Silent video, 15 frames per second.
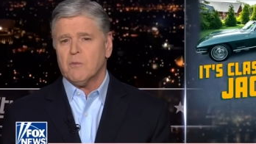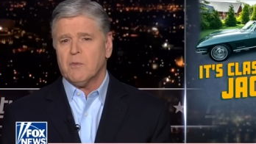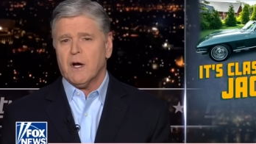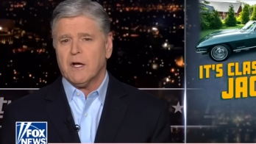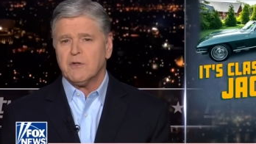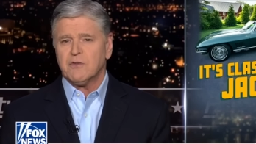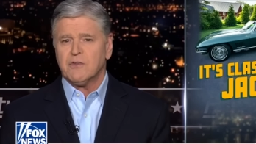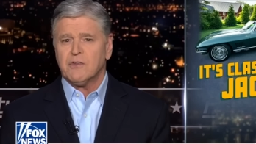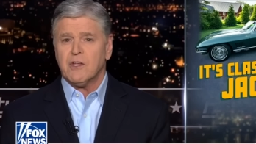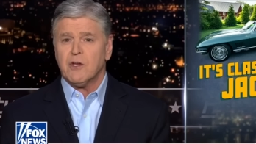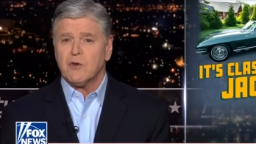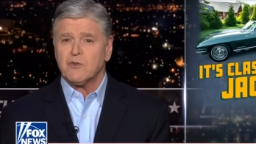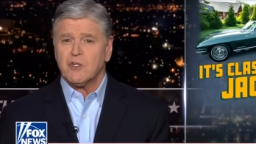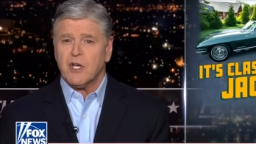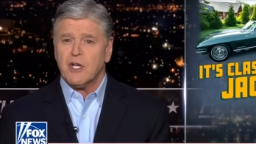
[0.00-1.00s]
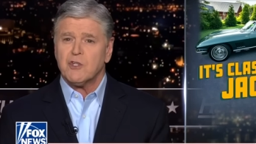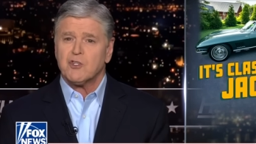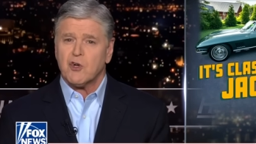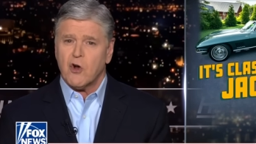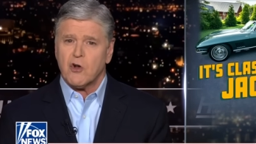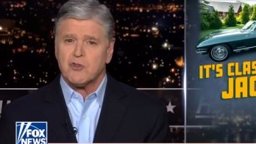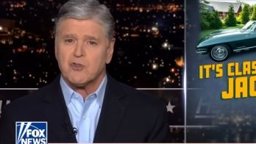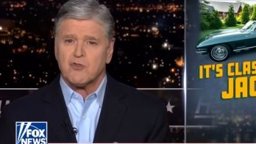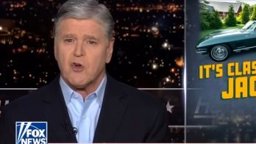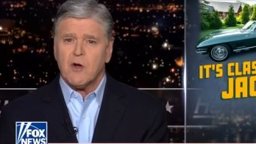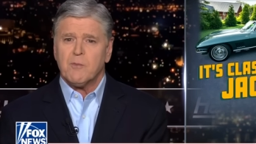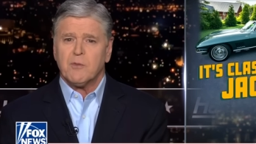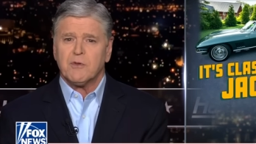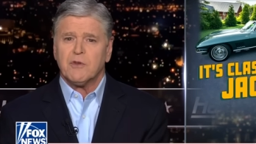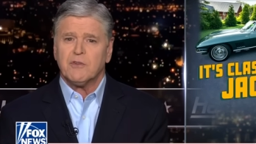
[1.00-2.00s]
Biden's DOJ charged
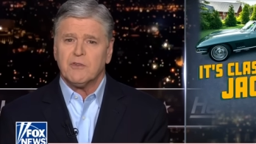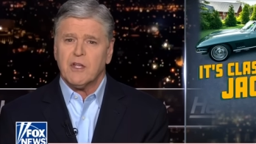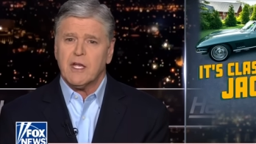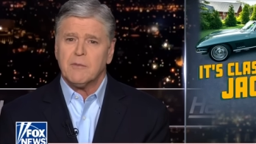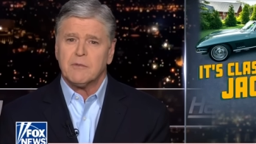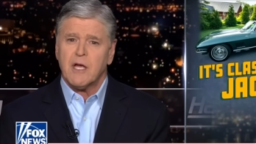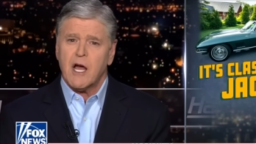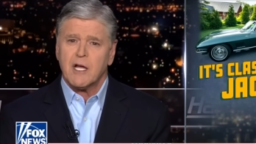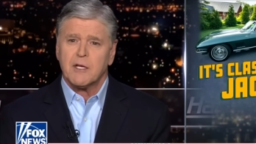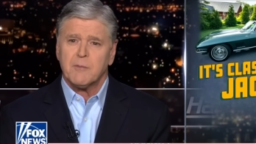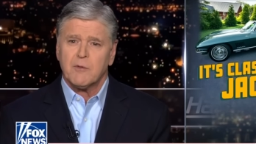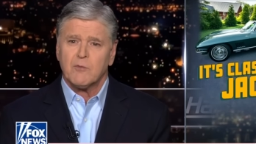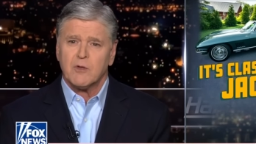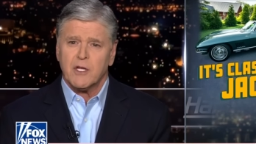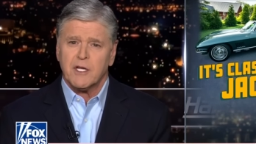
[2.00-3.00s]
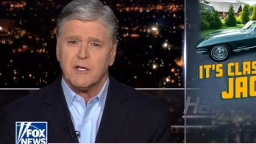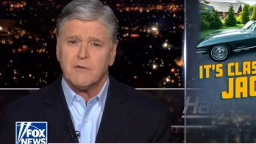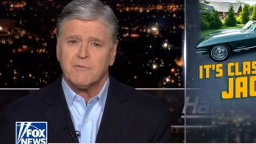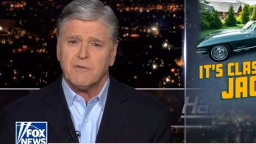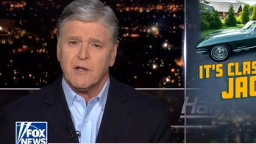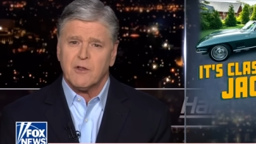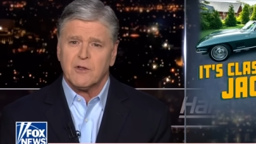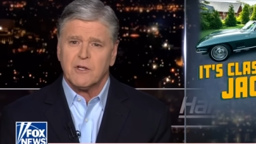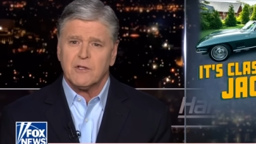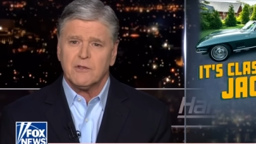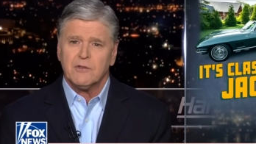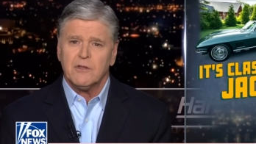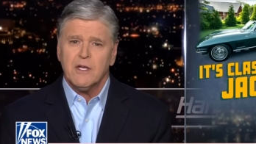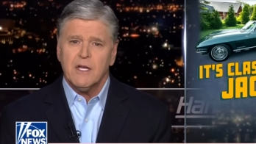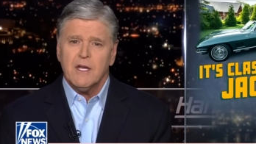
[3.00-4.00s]
Trump with the same document-related
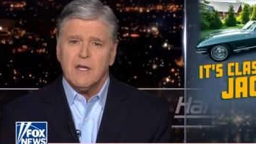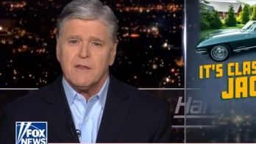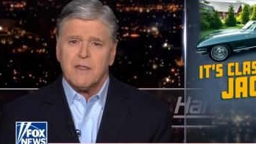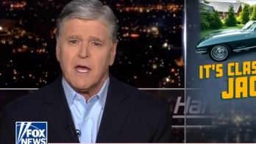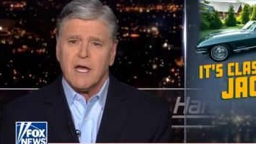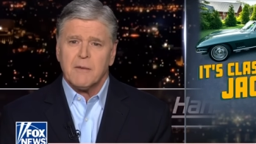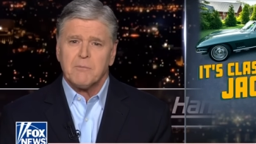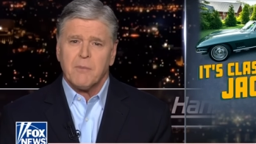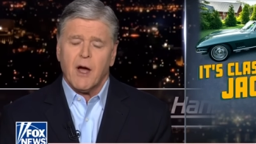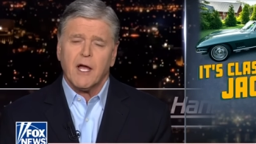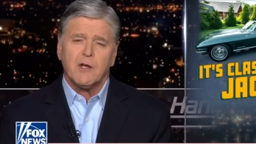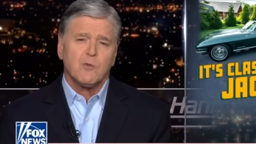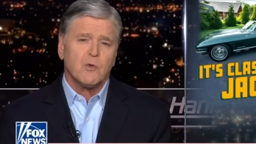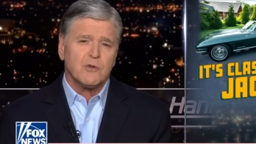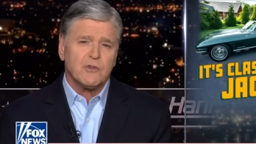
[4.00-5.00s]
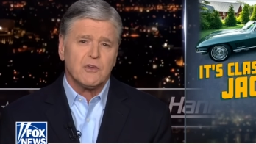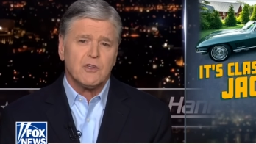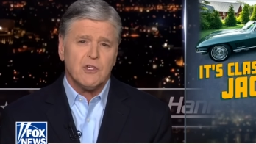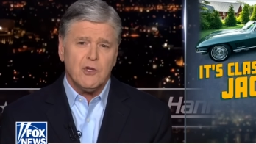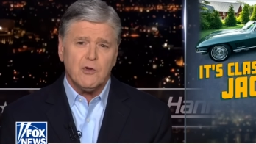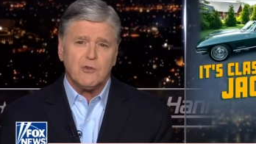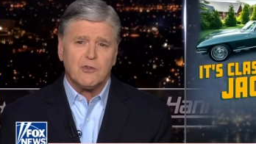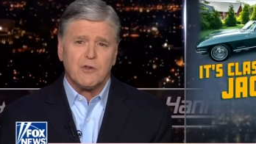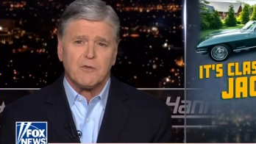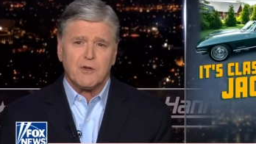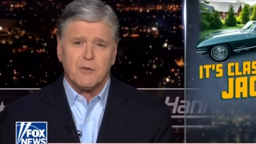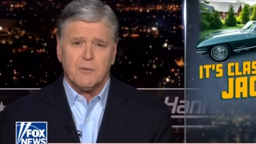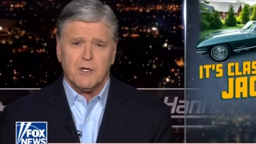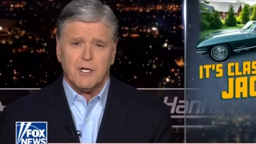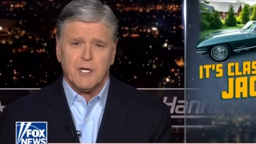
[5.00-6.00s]
felonies that Biden was accused of
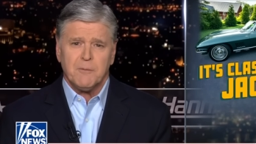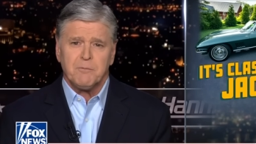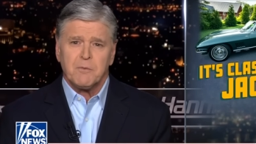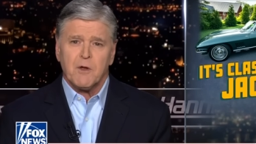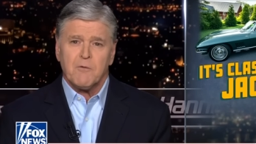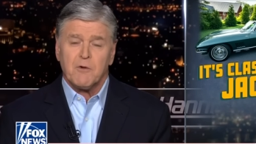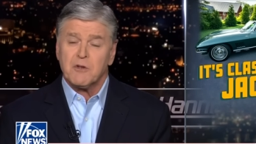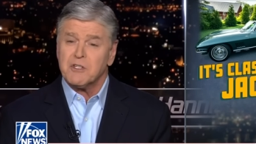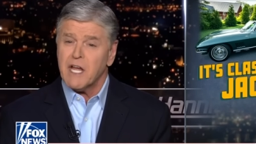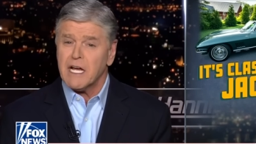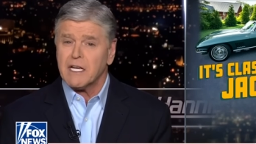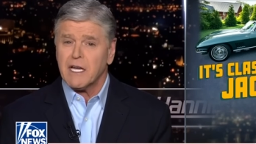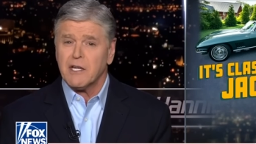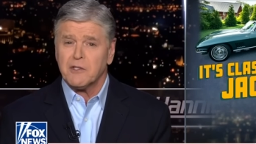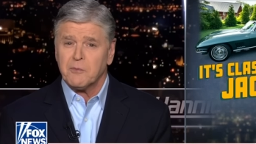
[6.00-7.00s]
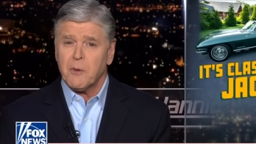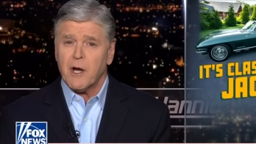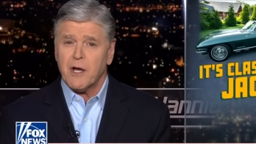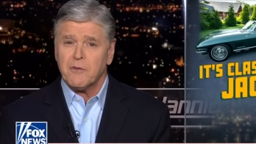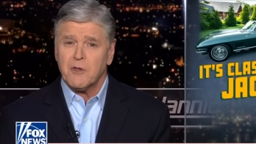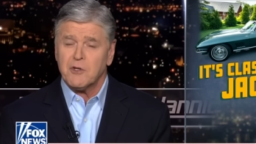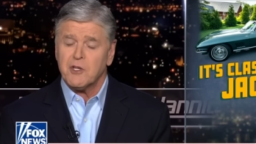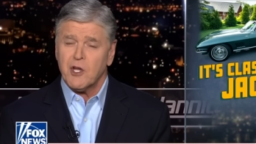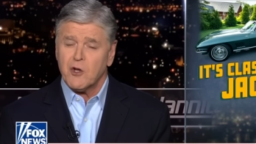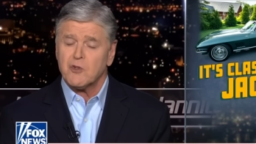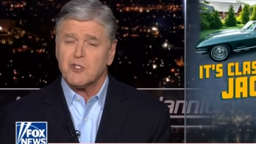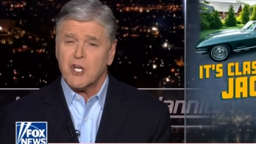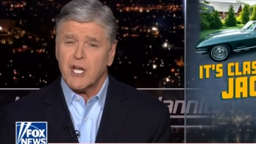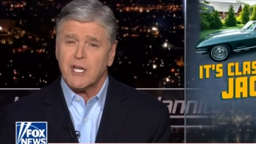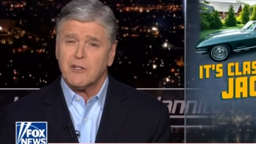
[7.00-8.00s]
committing for decades by the
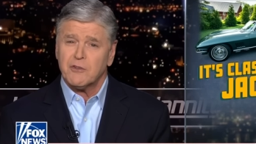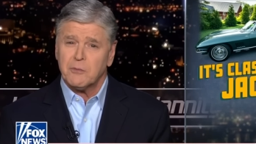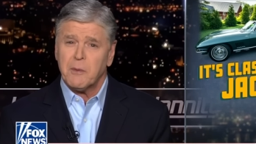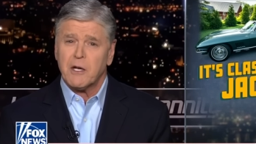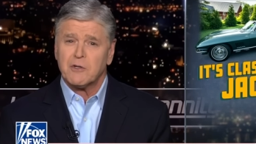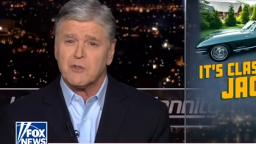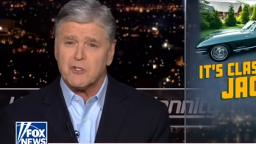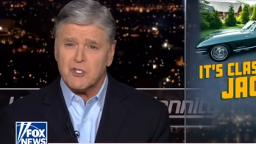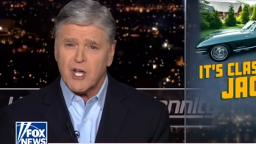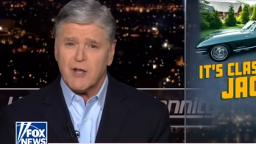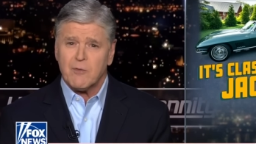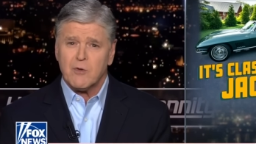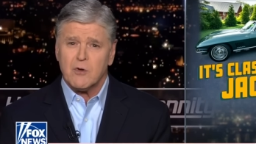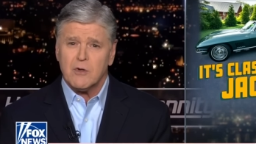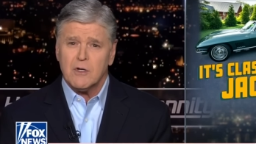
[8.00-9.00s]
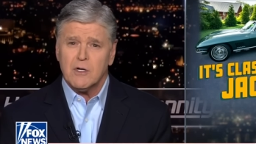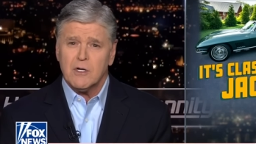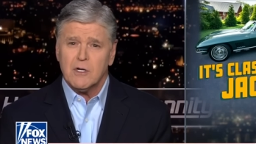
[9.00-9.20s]
DOJ Inspector General,